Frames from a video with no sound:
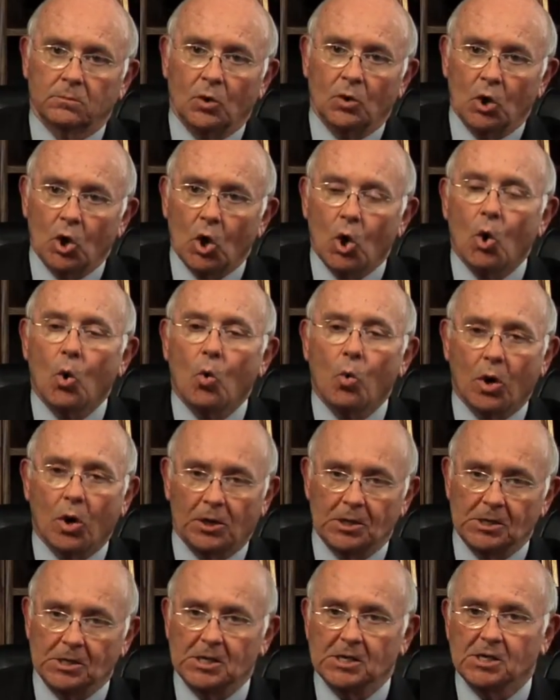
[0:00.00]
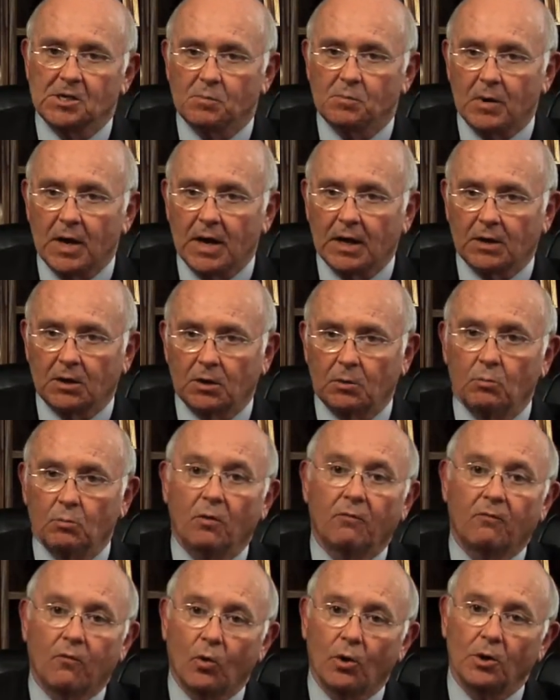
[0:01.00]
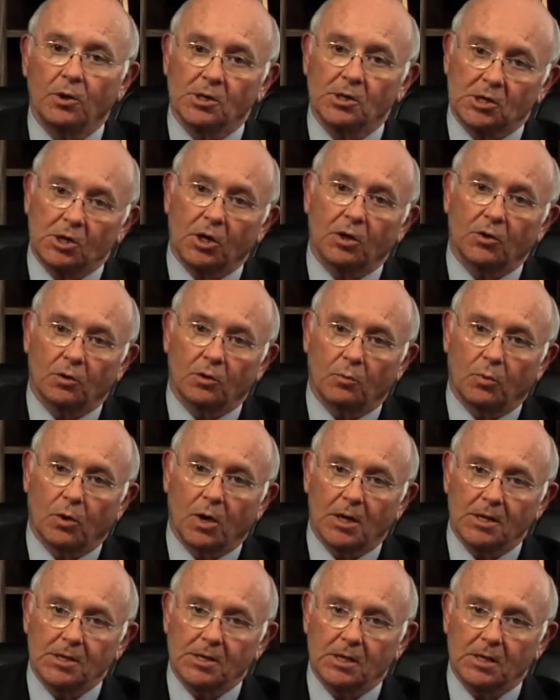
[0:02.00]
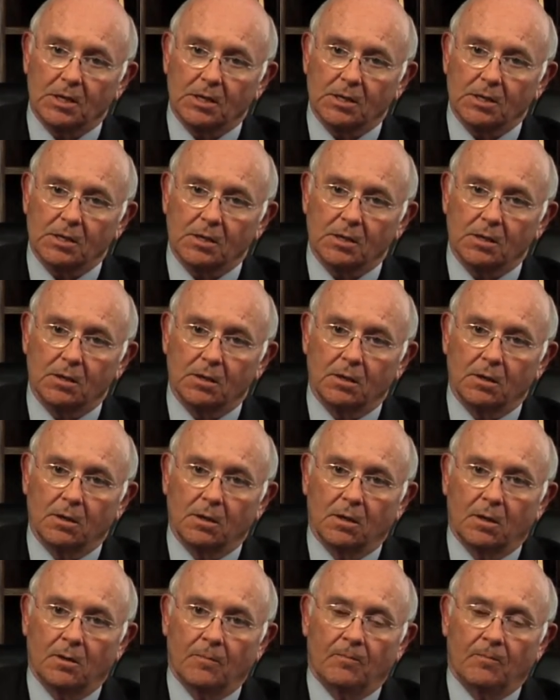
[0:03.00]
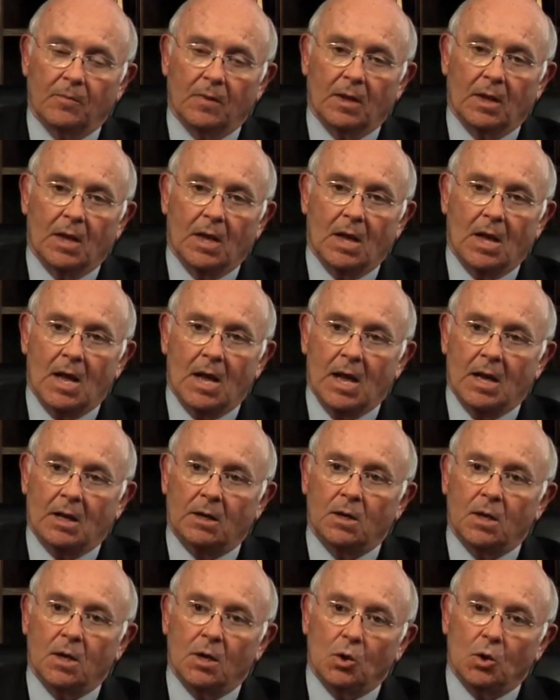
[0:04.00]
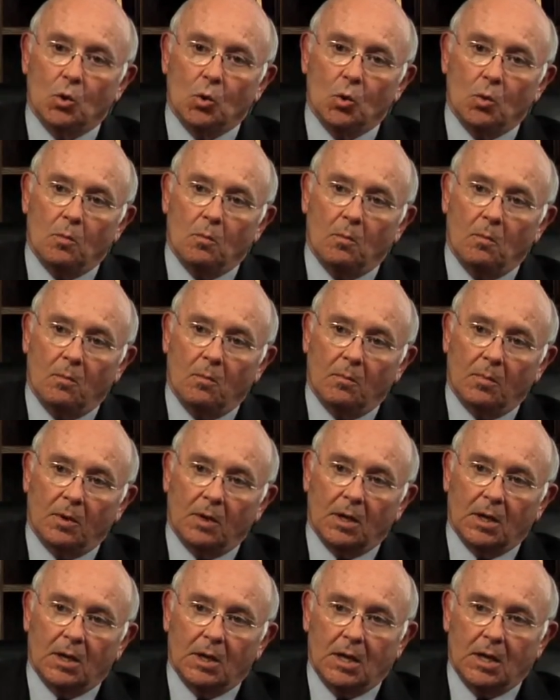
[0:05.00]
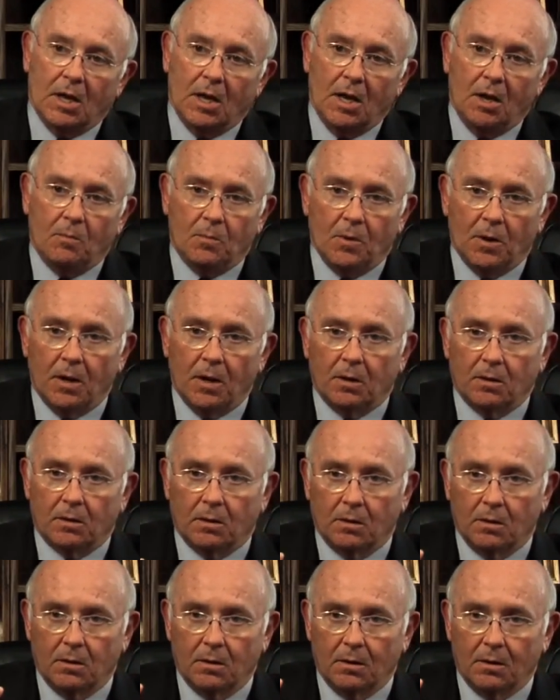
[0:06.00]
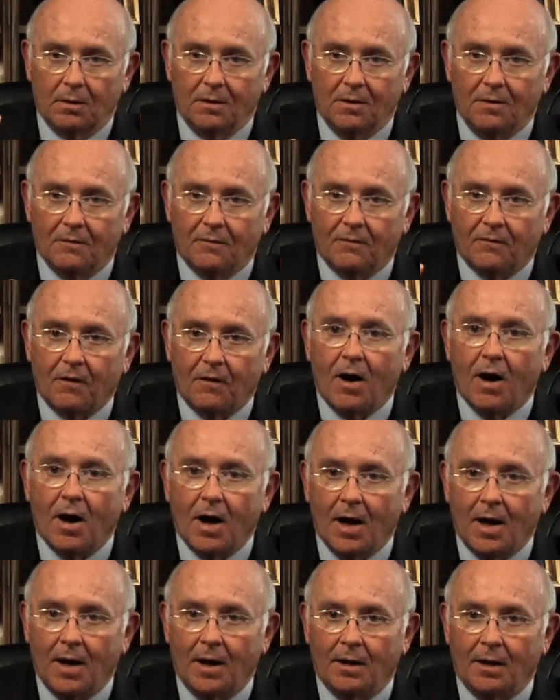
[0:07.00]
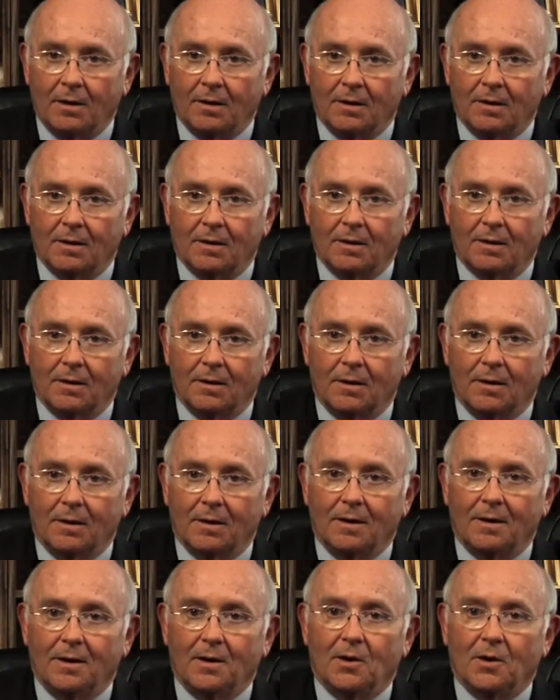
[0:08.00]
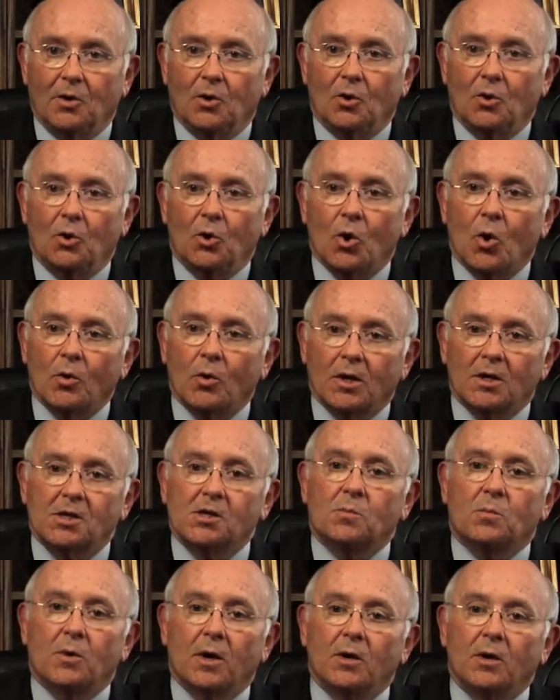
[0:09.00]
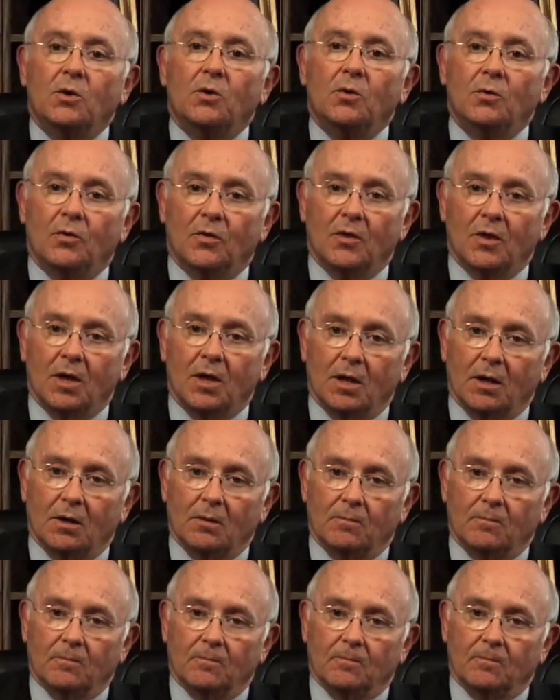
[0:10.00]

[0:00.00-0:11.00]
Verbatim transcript: Know what is expected before you start the process. And keep it defined. Don't get spread too thin.